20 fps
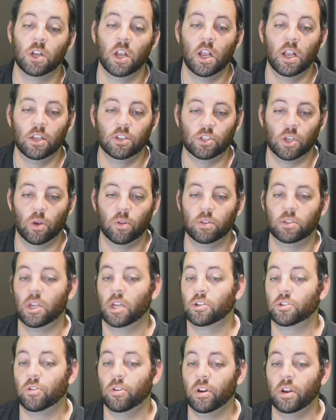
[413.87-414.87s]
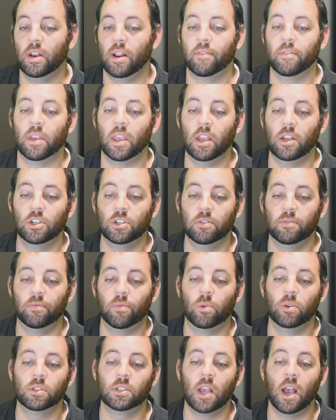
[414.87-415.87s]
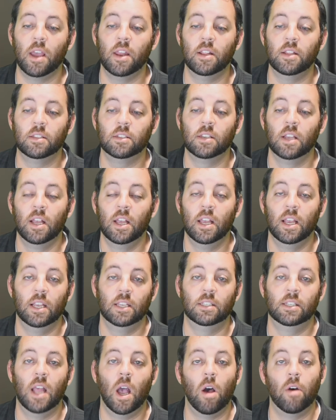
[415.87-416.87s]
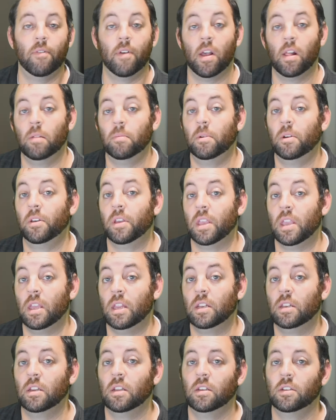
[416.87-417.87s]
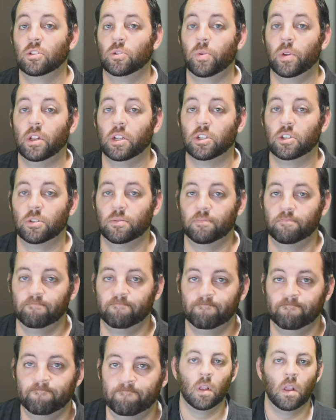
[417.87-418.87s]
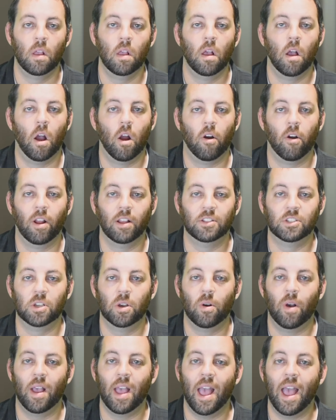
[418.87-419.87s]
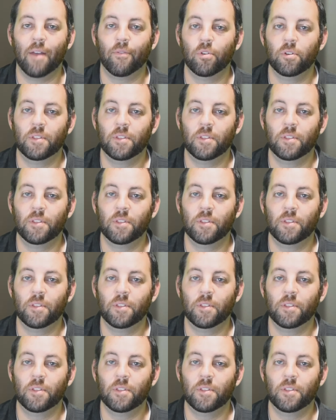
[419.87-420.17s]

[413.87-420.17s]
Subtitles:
So the touchscreen navigation voice guidance is now available in Swedish. All right, so everything